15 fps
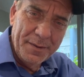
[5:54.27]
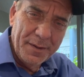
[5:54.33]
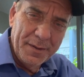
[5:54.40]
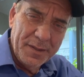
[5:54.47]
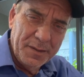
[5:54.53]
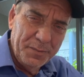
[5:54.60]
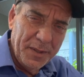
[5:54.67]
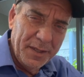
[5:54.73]

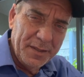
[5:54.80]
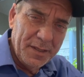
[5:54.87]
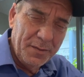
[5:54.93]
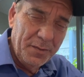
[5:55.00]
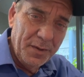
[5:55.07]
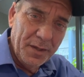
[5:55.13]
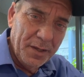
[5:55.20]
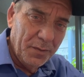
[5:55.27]
speech. It
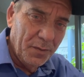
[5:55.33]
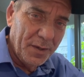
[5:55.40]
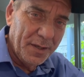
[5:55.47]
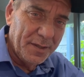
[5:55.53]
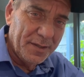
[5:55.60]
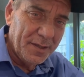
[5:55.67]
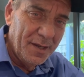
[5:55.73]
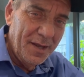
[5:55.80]
really
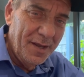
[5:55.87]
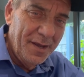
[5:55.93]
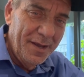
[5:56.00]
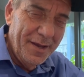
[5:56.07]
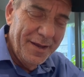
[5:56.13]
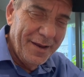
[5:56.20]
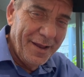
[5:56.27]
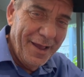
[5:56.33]
was,
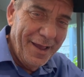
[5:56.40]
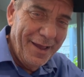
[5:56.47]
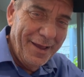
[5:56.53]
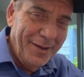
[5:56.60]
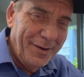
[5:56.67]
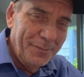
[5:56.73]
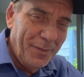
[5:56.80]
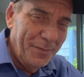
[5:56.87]
and I
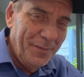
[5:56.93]
want